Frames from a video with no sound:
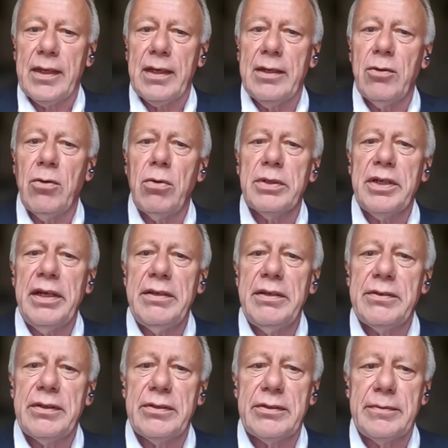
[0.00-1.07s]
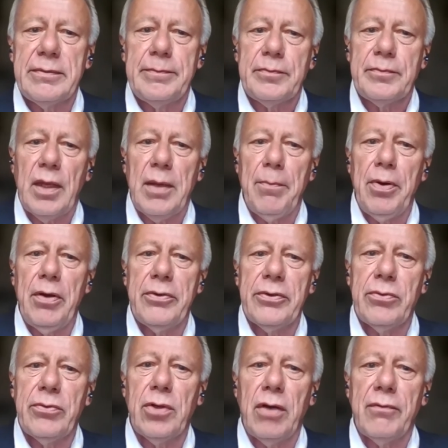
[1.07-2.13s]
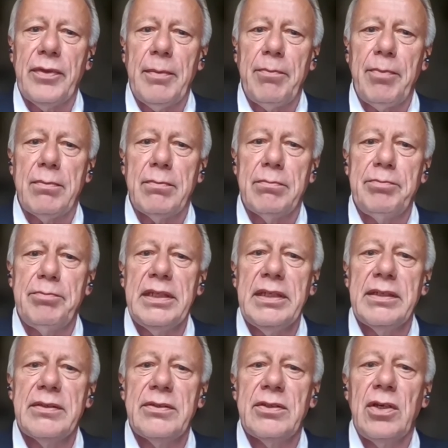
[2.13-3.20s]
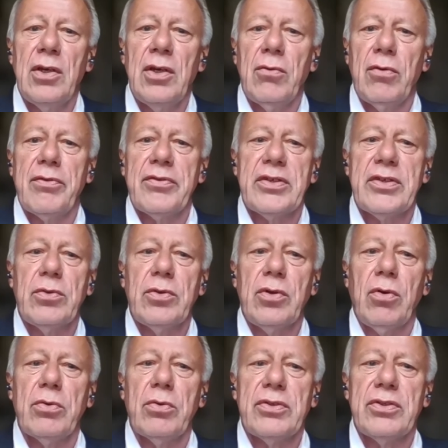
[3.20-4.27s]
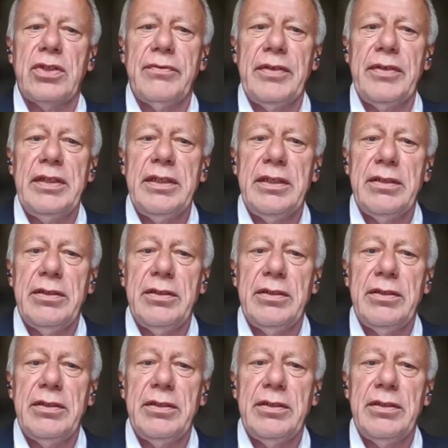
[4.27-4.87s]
In all cases, the pursuit of the bomb begins with so-called civilian